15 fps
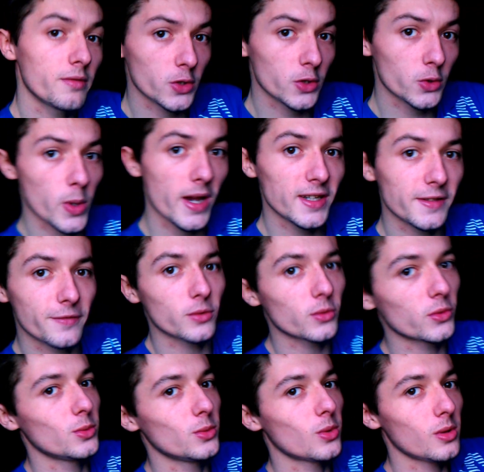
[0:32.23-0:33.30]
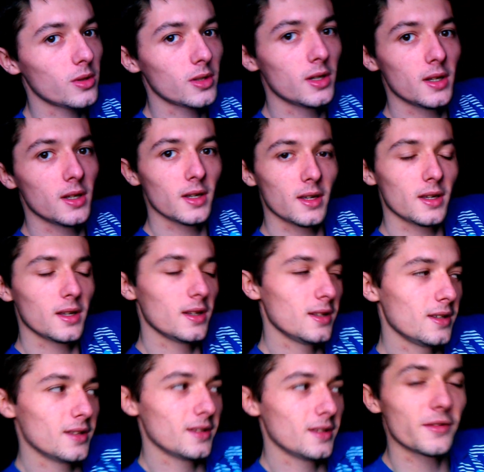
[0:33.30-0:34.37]
Corner video to edit for you all,
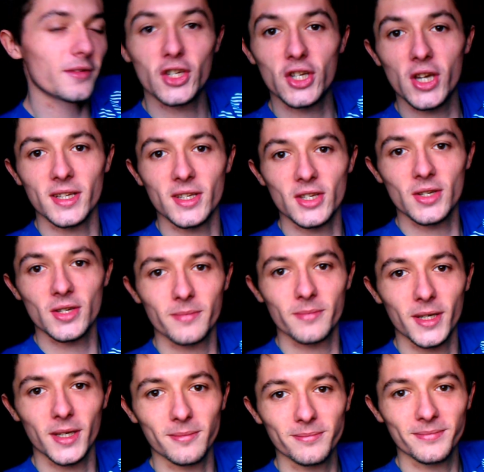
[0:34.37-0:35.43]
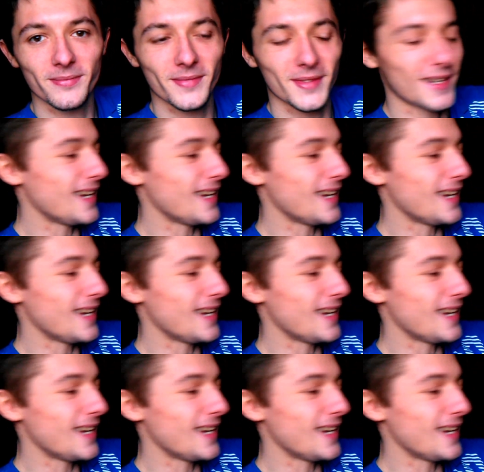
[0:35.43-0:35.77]
for a change, you know?